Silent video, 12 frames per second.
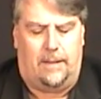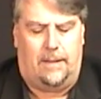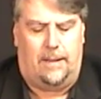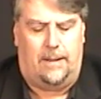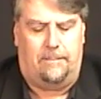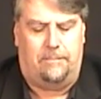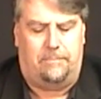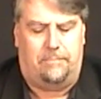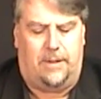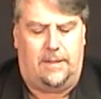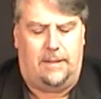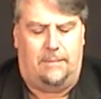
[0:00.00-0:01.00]

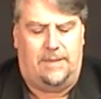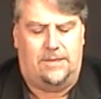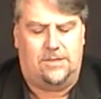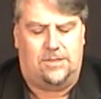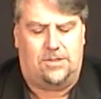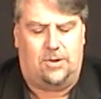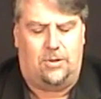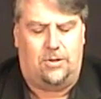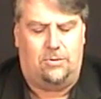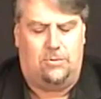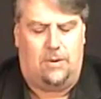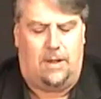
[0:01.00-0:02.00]
But let me just show
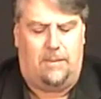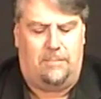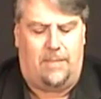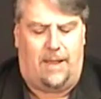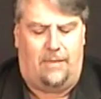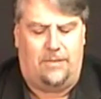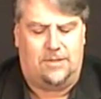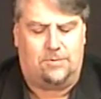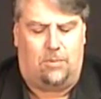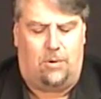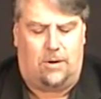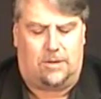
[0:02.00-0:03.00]
you how this
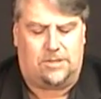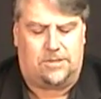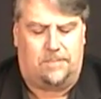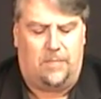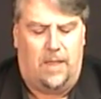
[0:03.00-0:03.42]
works.